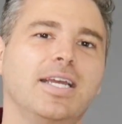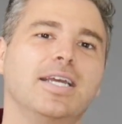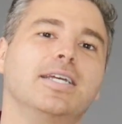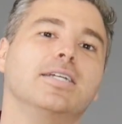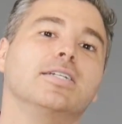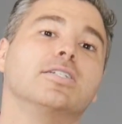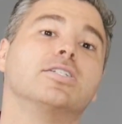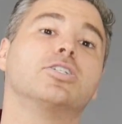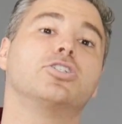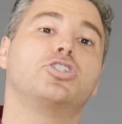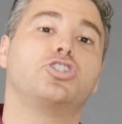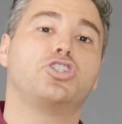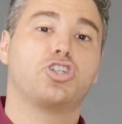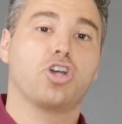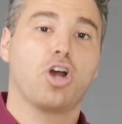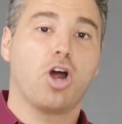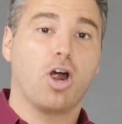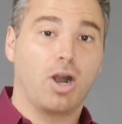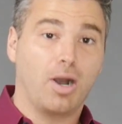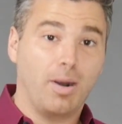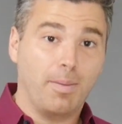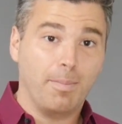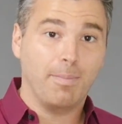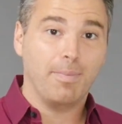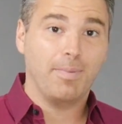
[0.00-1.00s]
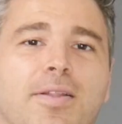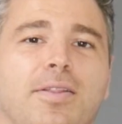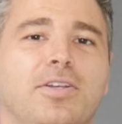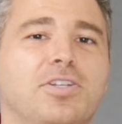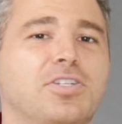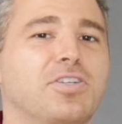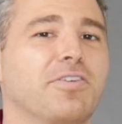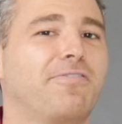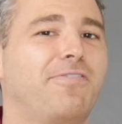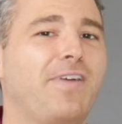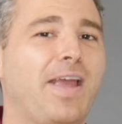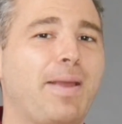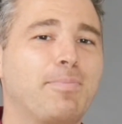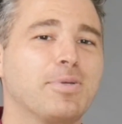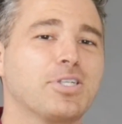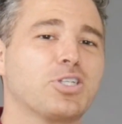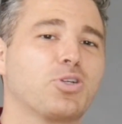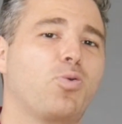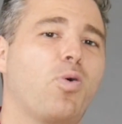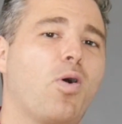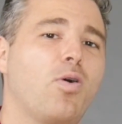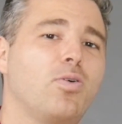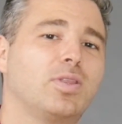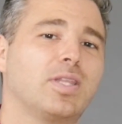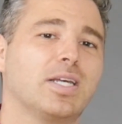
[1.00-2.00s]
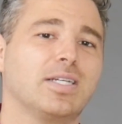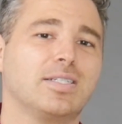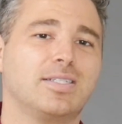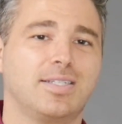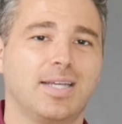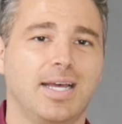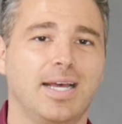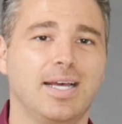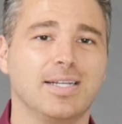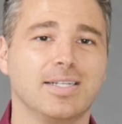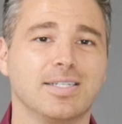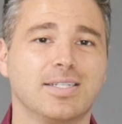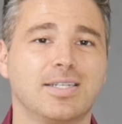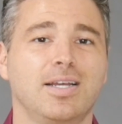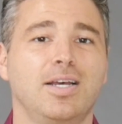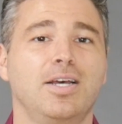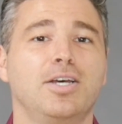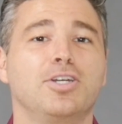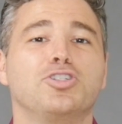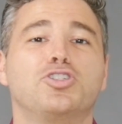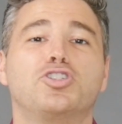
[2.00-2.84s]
is charm. There's a famous quote that says,